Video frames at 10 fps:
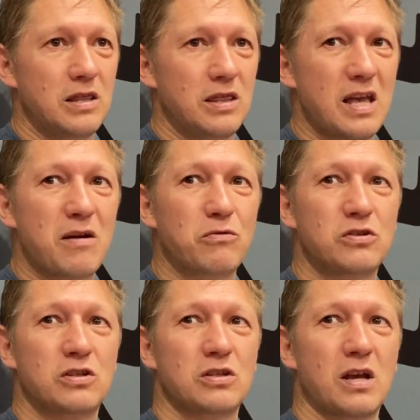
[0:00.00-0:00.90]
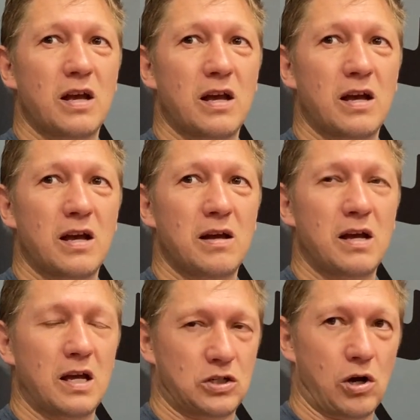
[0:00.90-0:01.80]
that was
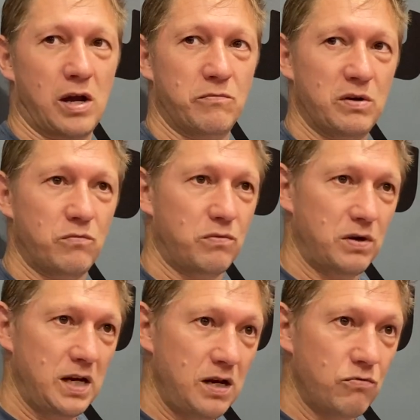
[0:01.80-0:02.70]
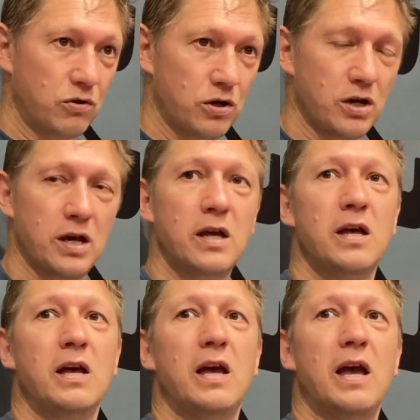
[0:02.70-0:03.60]
a time when we were
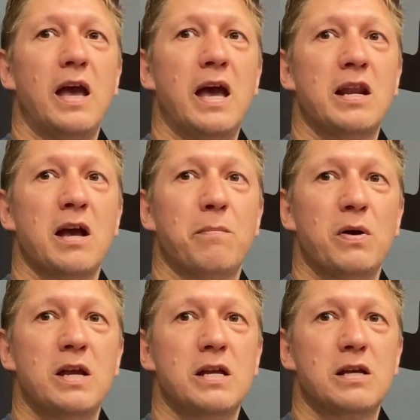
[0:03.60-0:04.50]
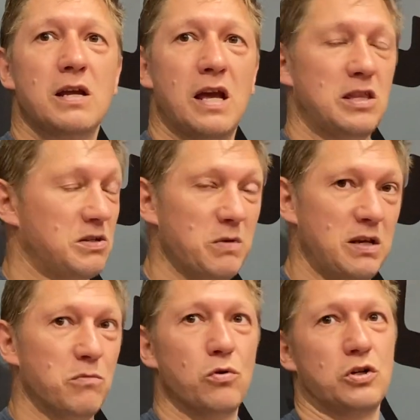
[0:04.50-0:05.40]
at our peak. And there's many
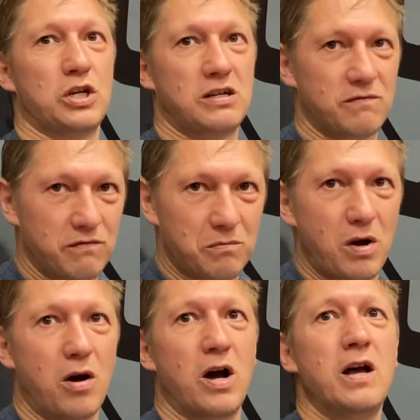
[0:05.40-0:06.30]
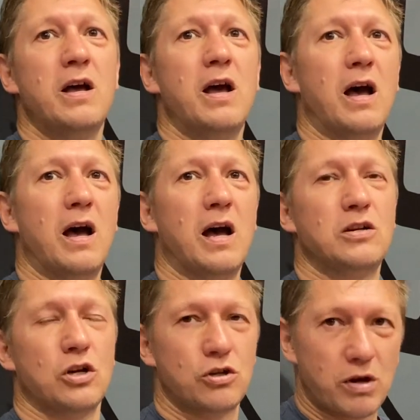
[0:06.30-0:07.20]
more: Jason Vermeer,
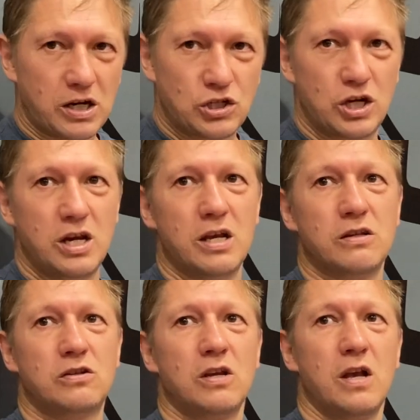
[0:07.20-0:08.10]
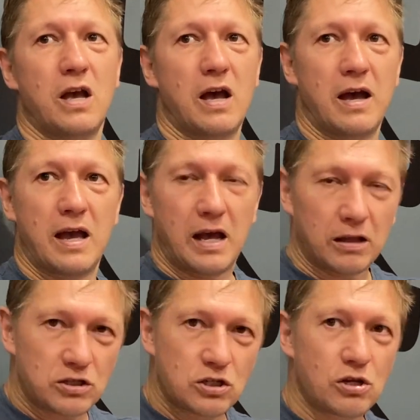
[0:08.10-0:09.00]
Jojo Ankagias,
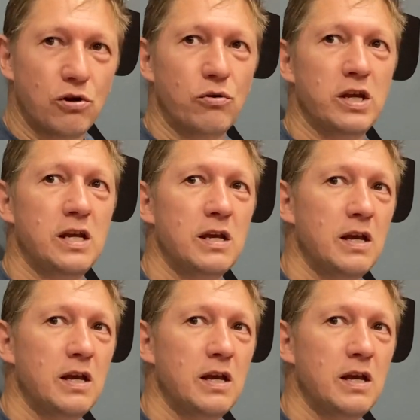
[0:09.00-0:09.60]
Alex Tui,